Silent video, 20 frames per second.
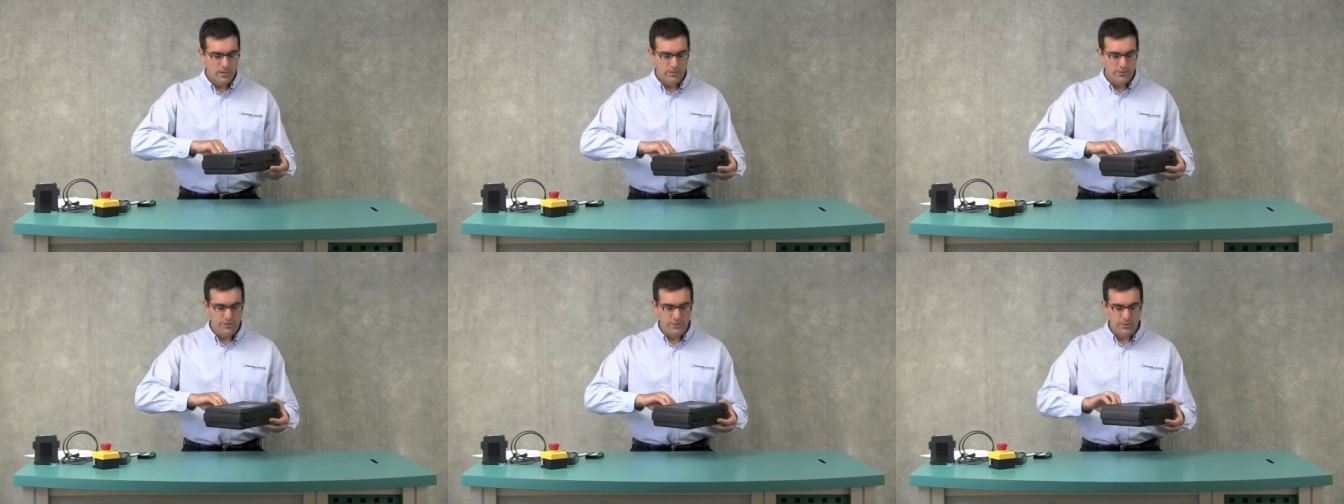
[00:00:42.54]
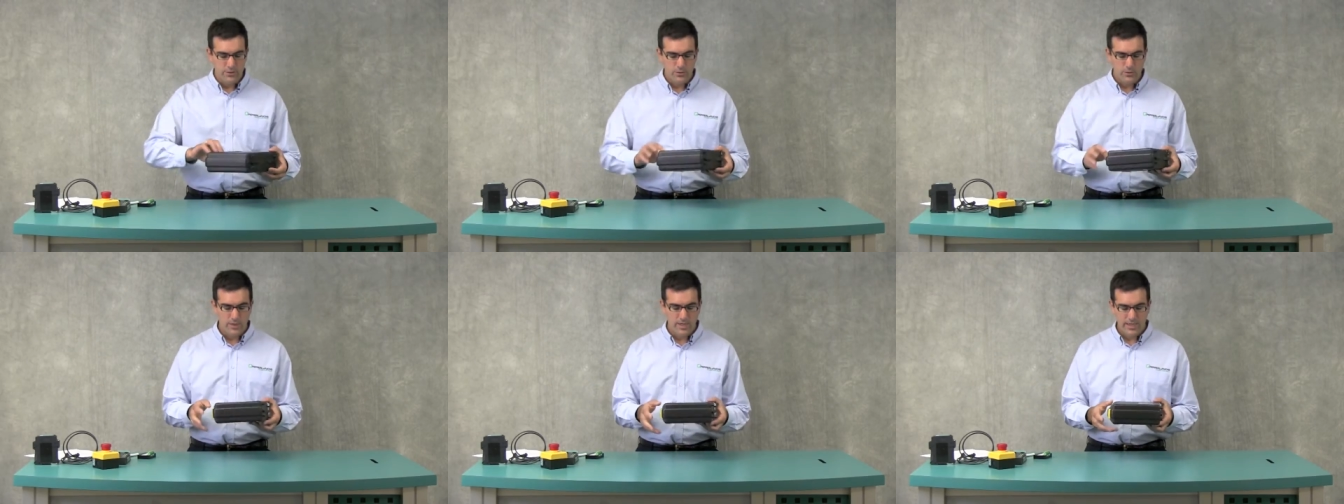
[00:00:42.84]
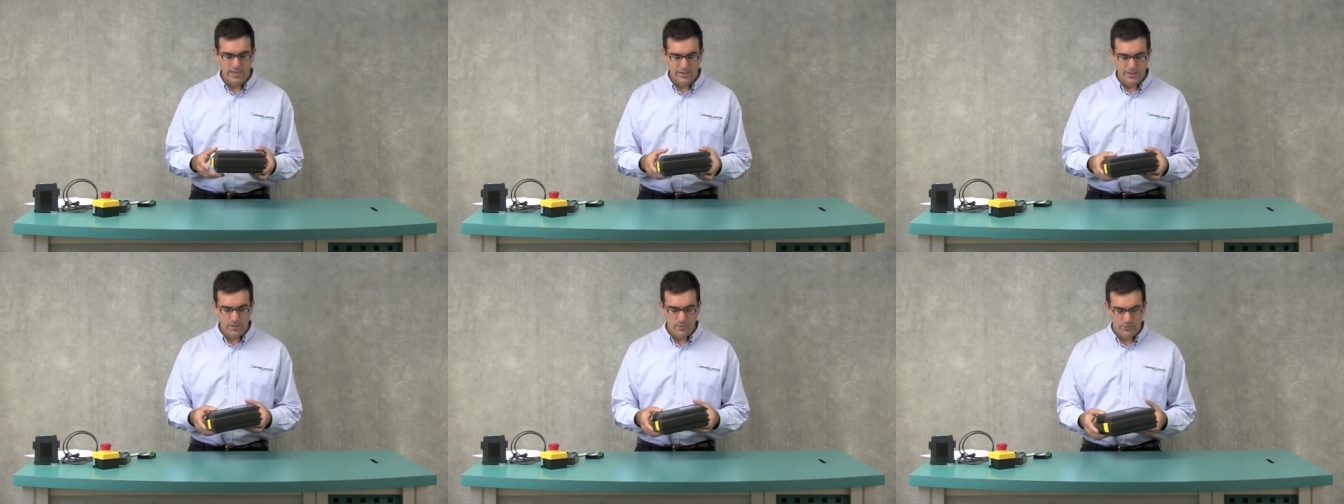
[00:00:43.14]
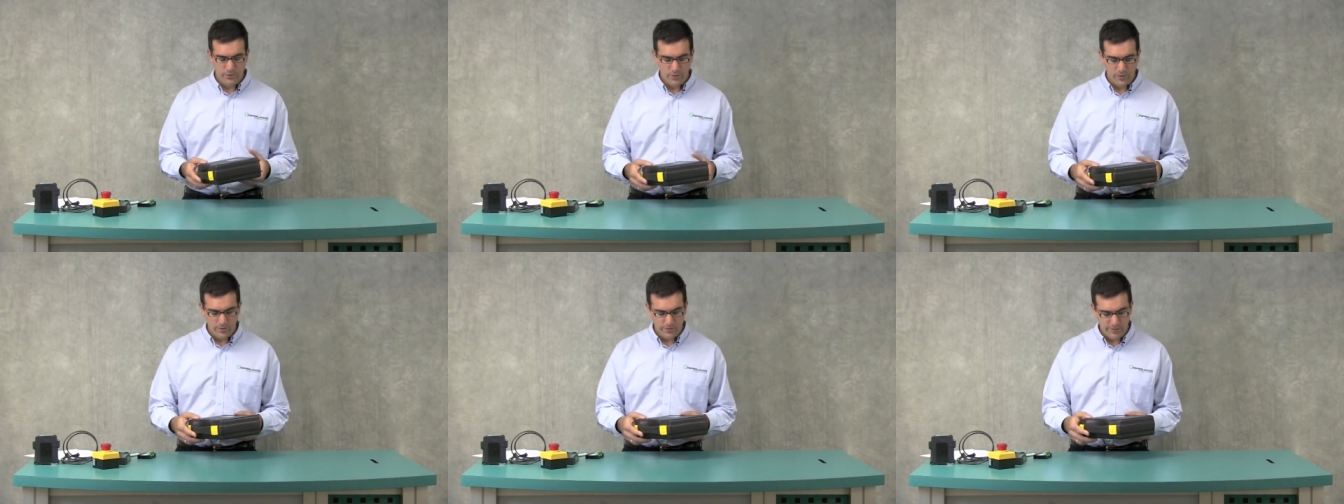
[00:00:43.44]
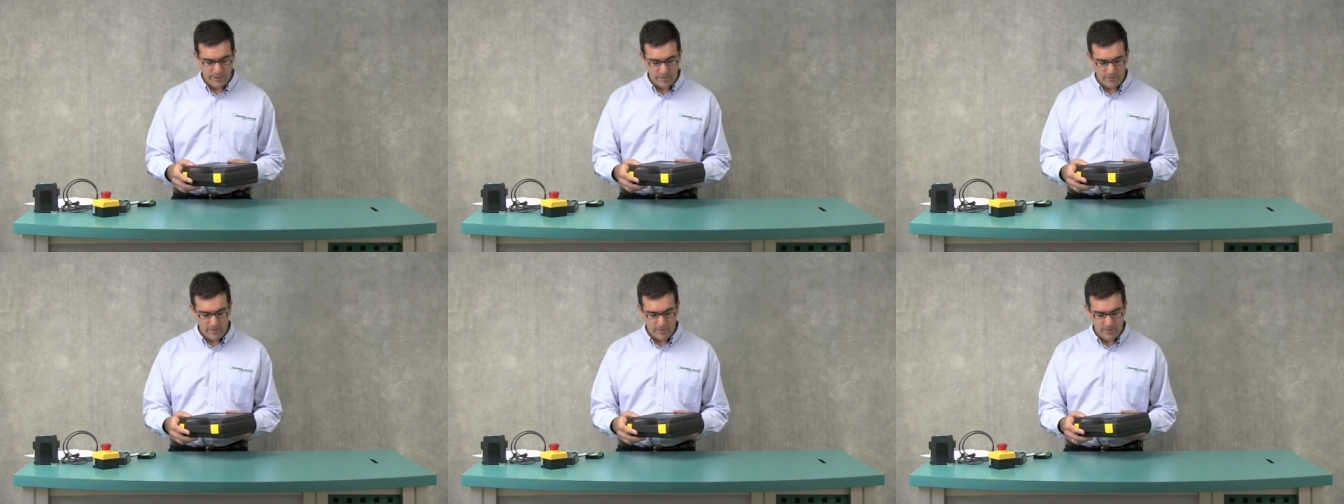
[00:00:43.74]
The new handheld
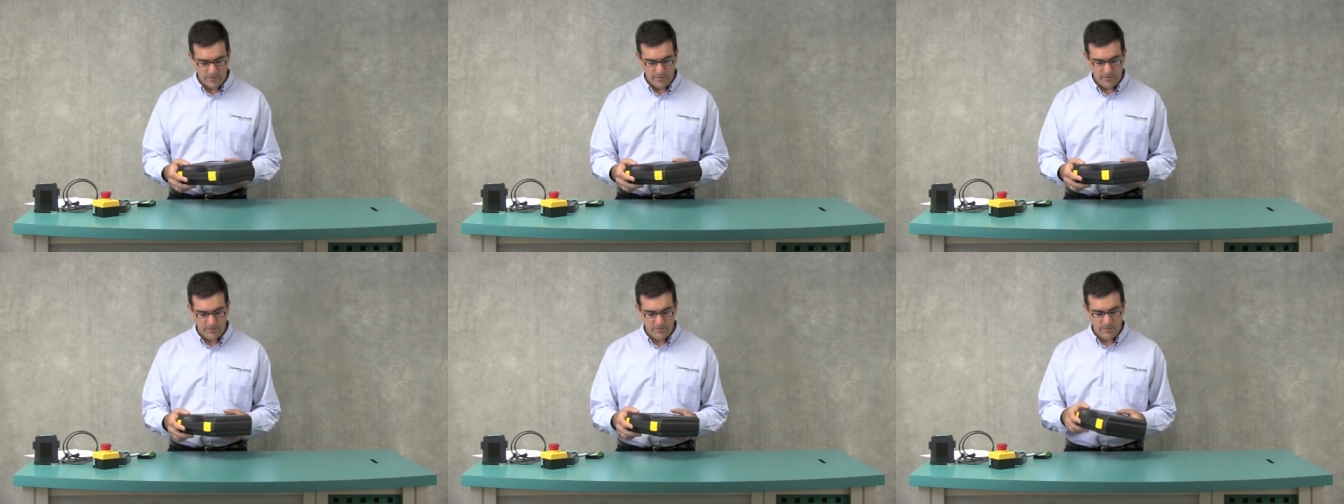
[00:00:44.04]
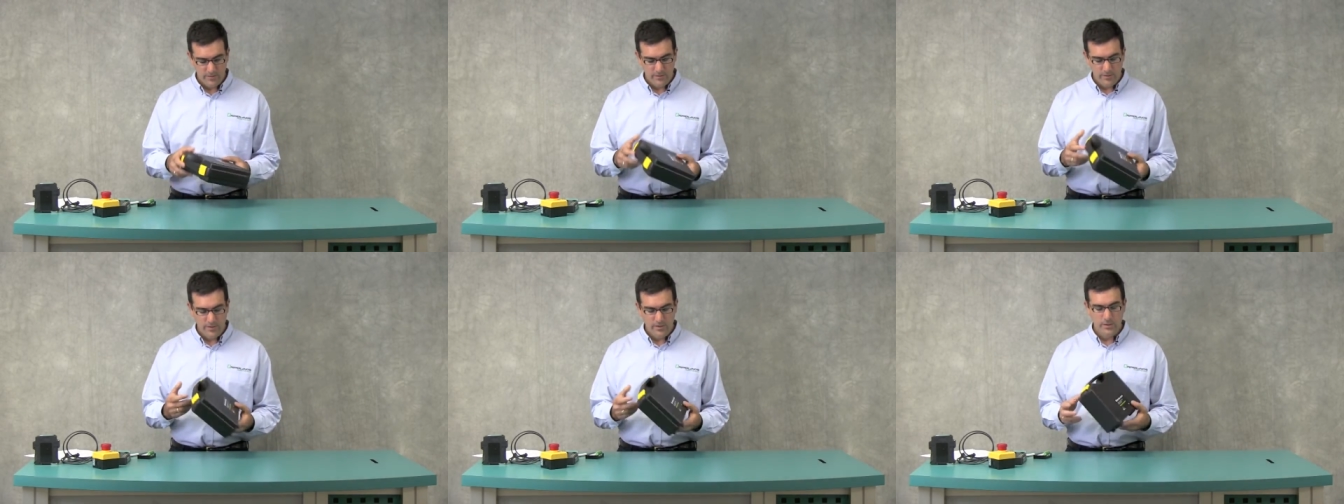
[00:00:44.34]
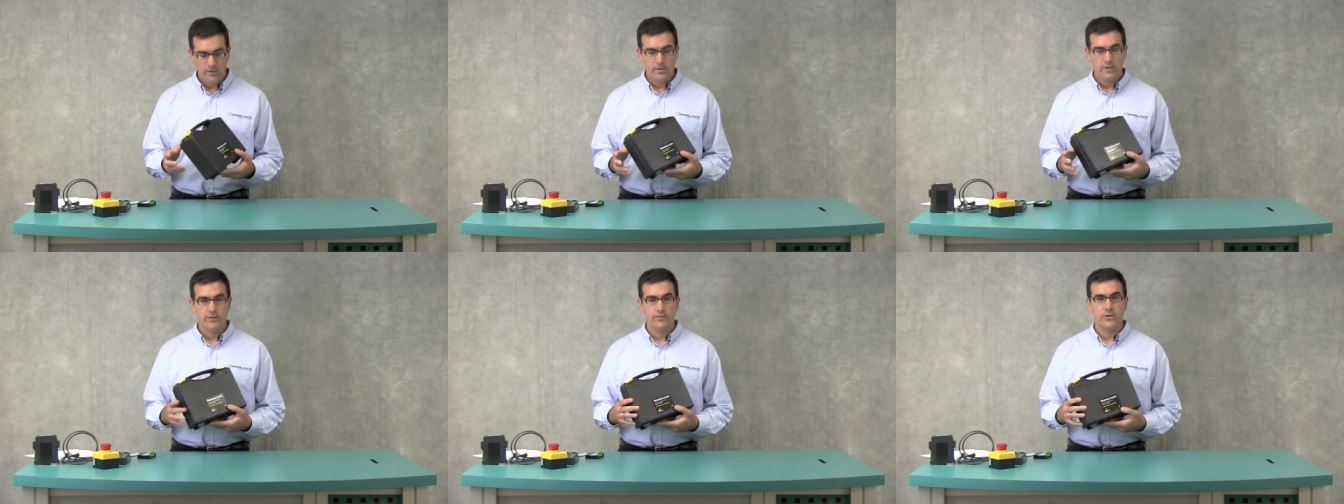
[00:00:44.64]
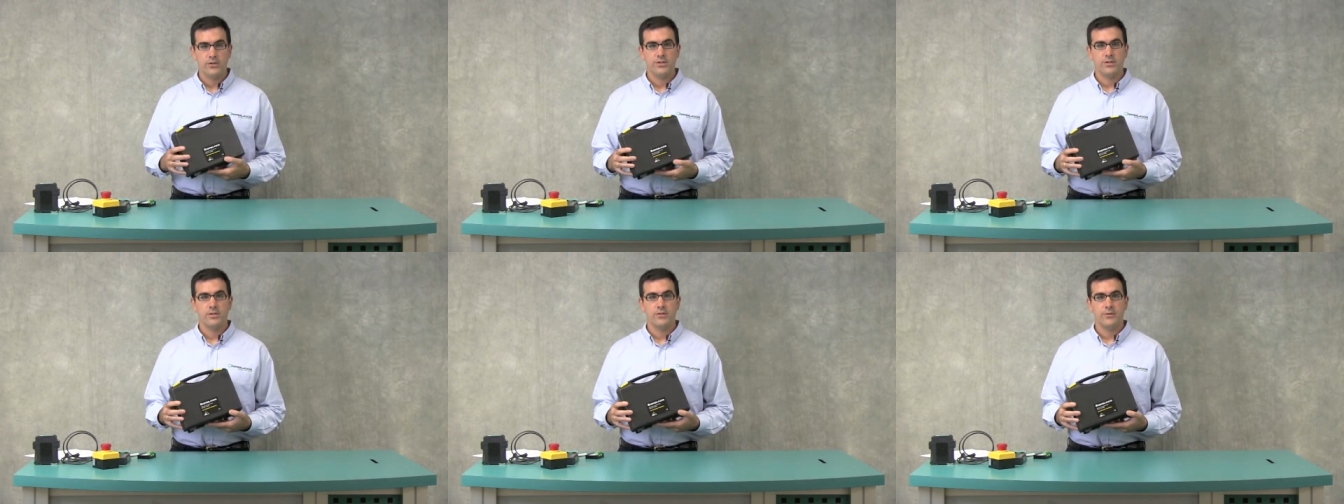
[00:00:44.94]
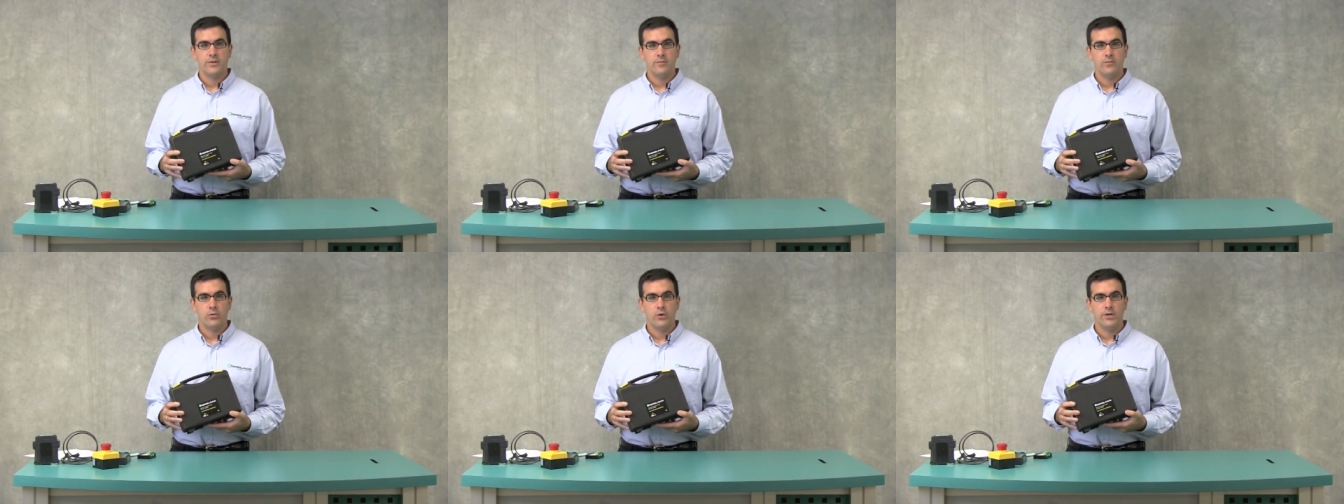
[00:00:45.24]
programmer, version
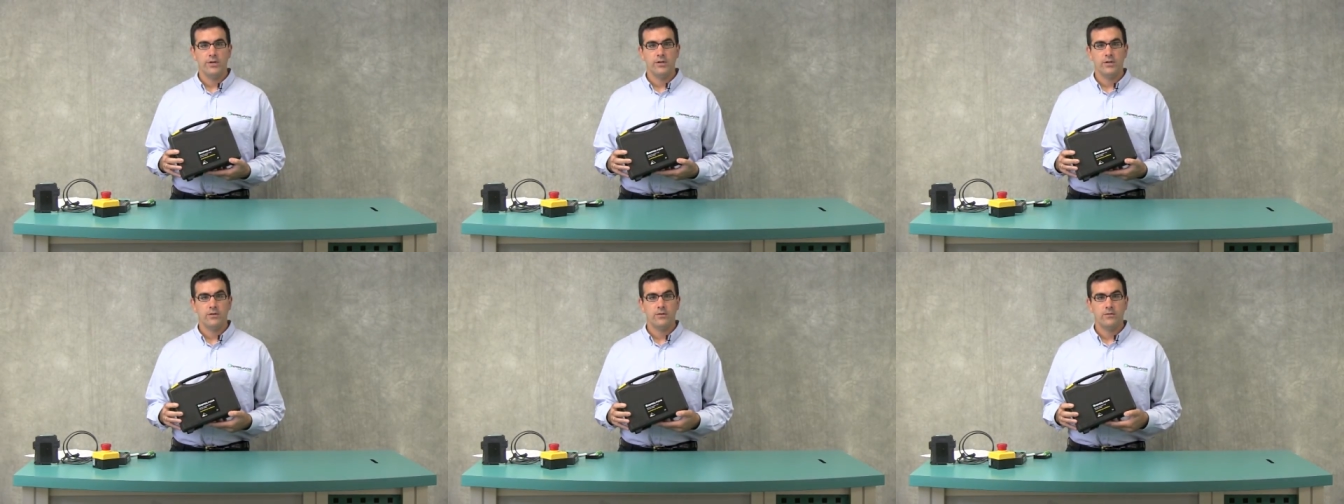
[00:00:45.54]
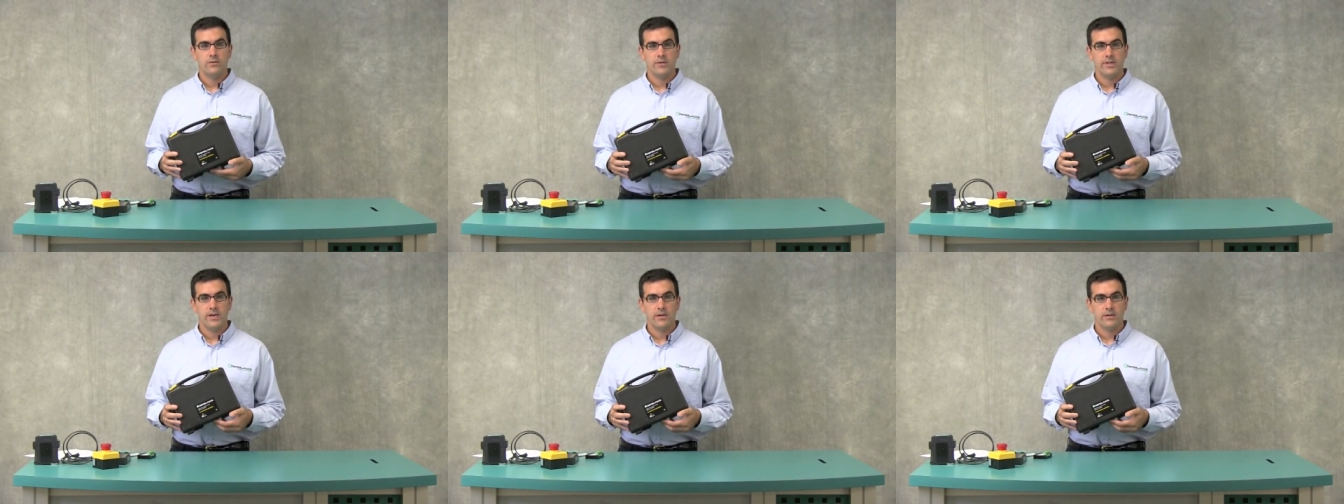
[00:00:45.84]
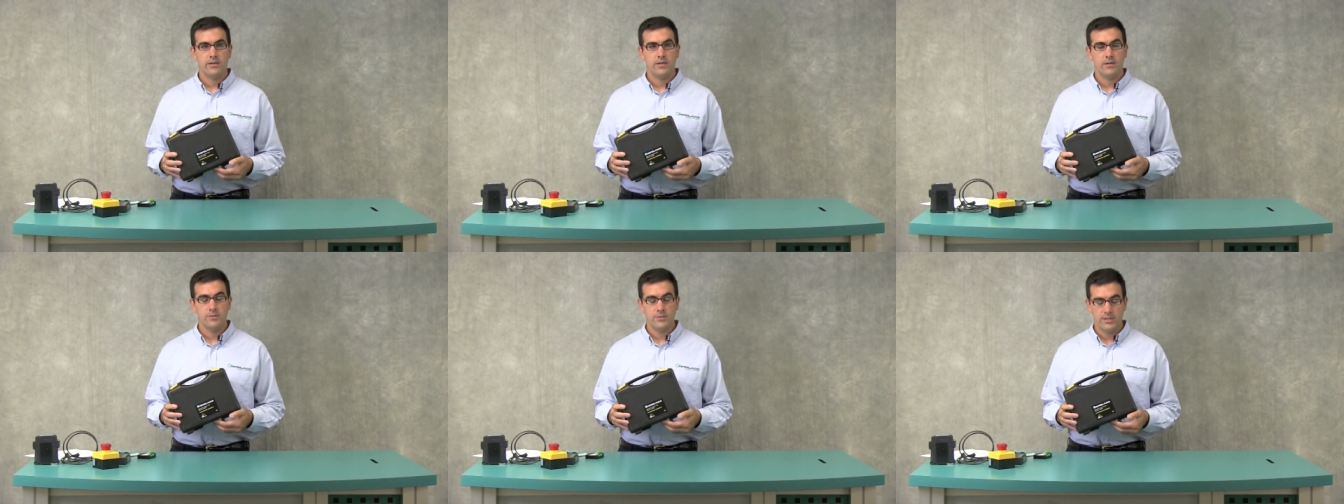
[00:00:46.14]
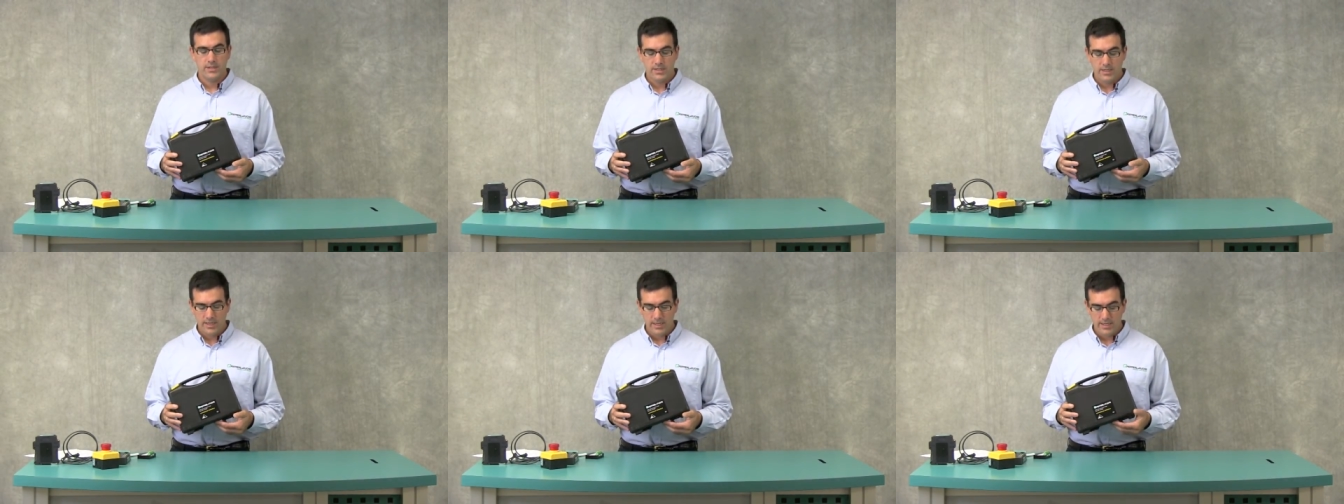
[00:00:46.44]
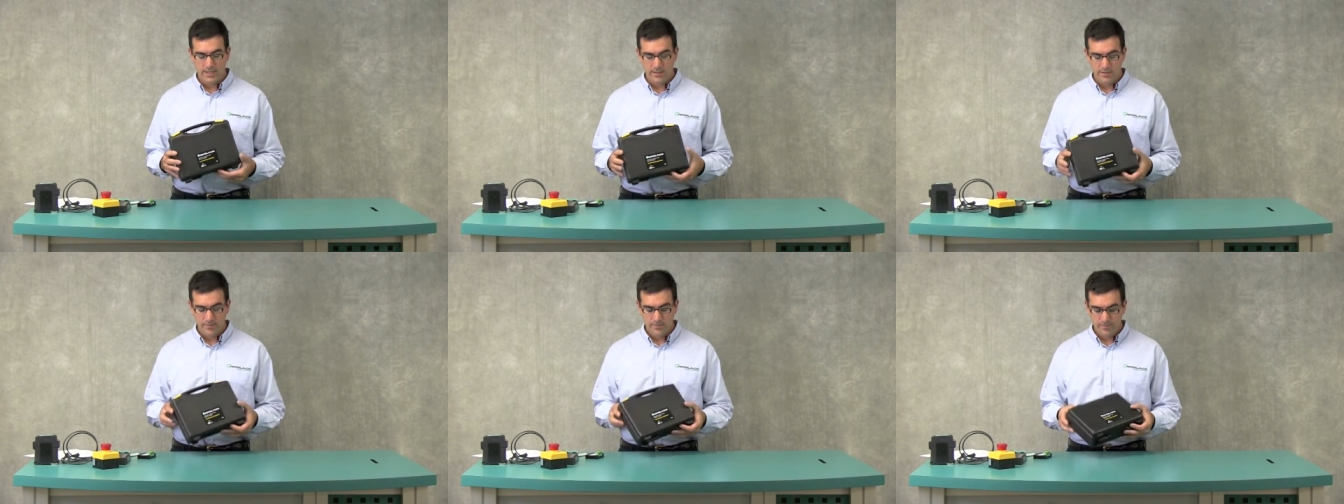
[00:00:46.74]
3.0, now comes in a
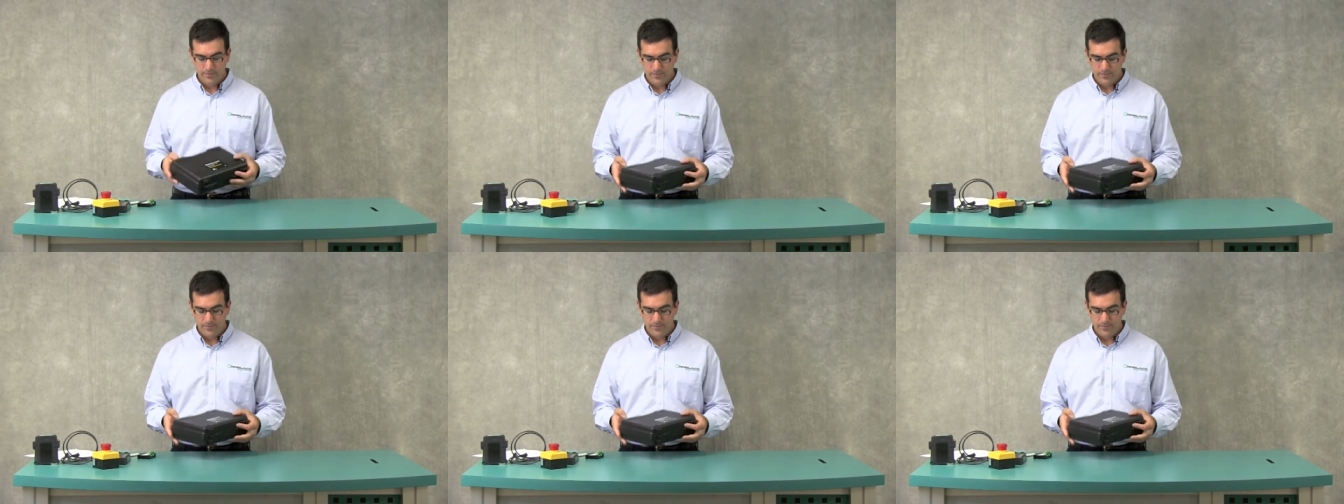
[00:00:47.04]
kit.